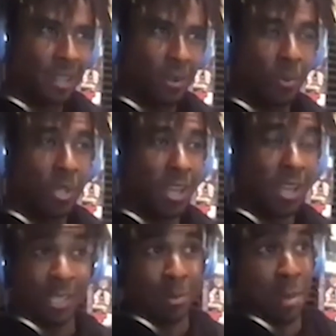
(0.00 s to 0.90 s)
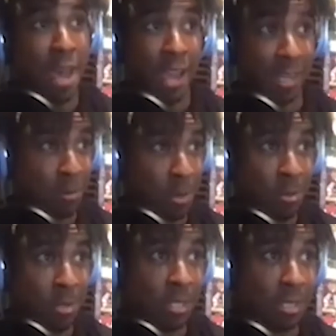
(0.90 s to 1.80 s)
We got smacked,
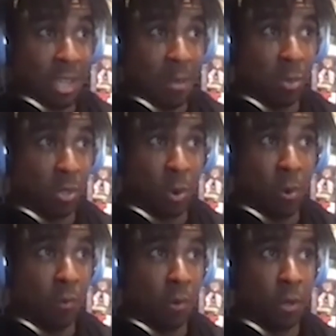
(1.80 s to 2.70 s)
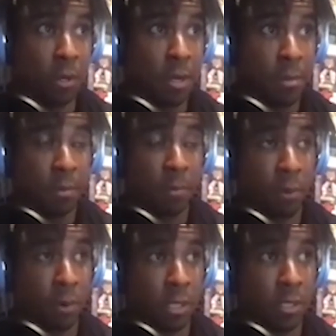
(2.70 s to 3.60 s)
bro. This game was over
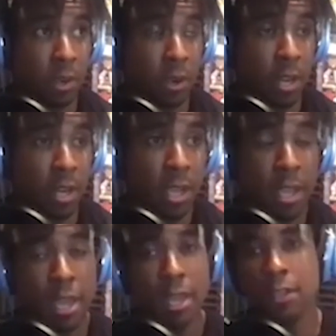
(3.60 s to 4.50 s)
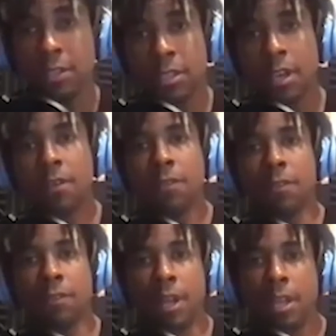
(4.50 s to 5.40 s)
before it started, and it's tough,
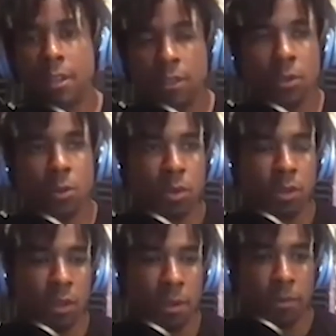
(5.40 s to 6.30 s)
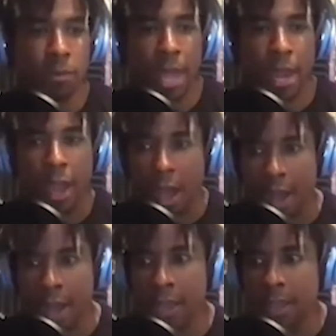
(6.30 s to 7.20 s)
right? You come from that
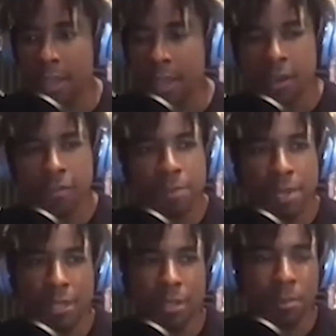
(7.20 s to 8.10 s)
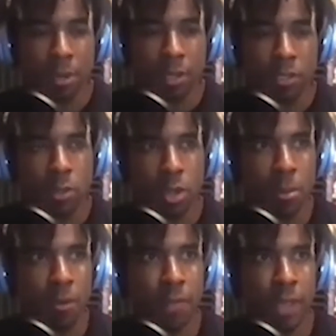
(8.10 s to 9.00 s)
high of beating the Bucks. You come
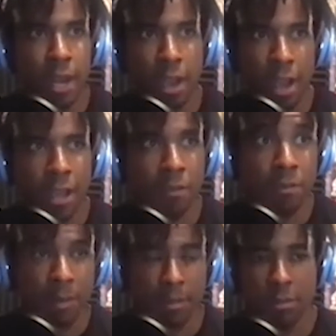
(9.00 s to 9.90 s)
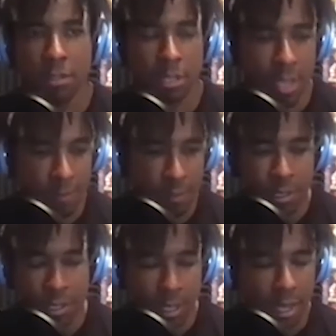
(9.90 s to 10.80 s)
off that high of David
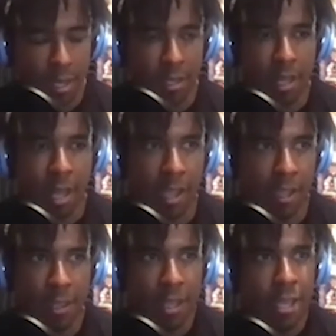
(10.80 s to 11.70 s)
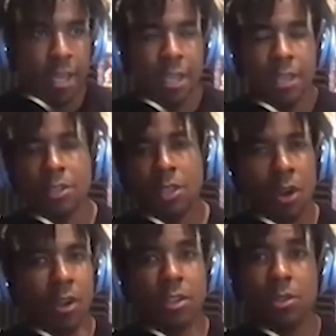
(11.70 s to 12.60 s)
slaying Goliath. It is
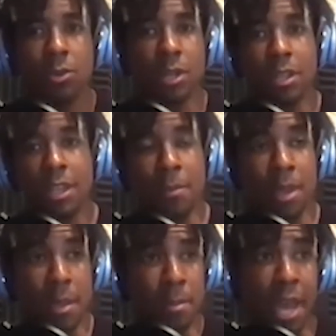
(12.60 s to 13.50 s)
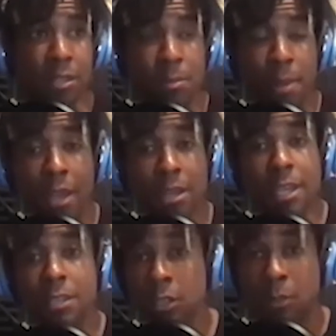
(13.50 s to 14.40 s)
hard to do it in the NBA back-to-back
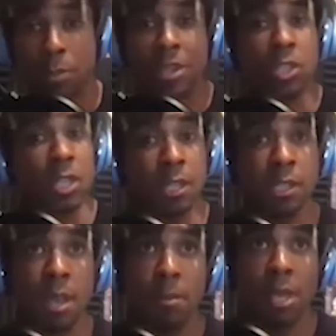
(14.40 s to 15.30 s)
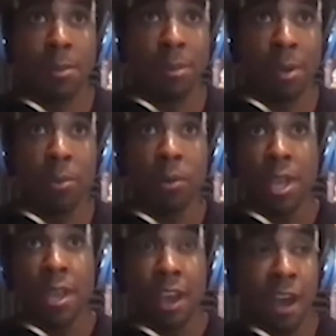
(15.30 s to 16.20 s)
nights, especially in this NBA bubble.
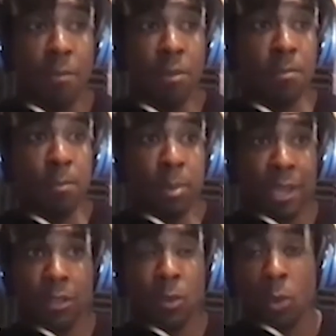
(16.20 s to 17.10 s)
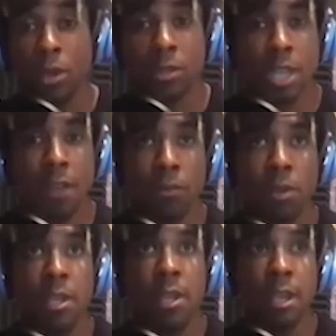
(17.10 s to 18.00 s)
I've been picking the winners
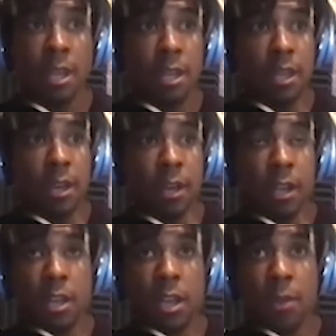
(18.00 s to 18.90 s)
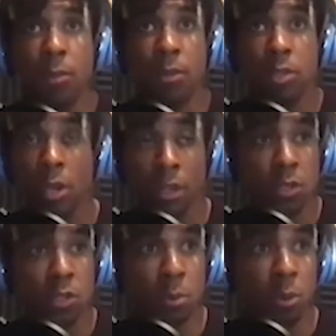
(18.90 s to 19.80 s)
every night with Talkin
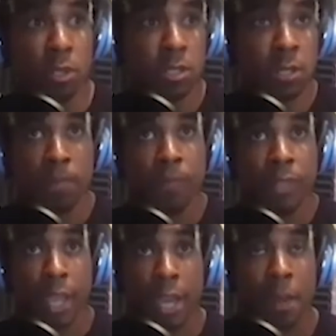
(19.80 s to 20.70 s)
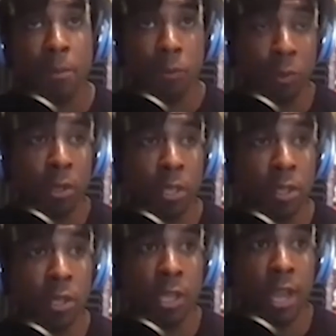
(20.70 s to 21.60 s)
Sports. And I've been really
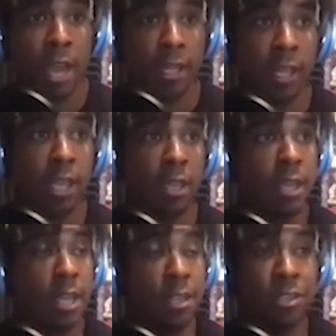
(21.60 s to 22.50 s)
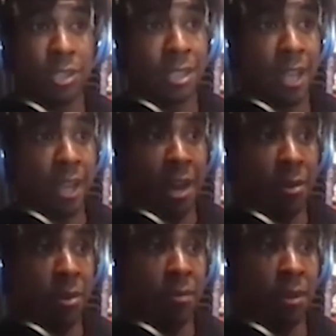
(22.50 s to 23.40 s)
looking at I
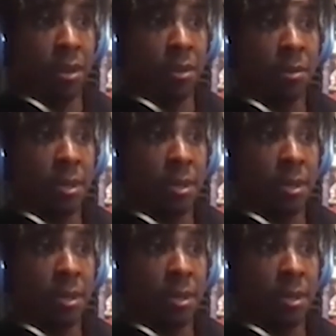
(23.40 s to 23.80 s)
don't even know.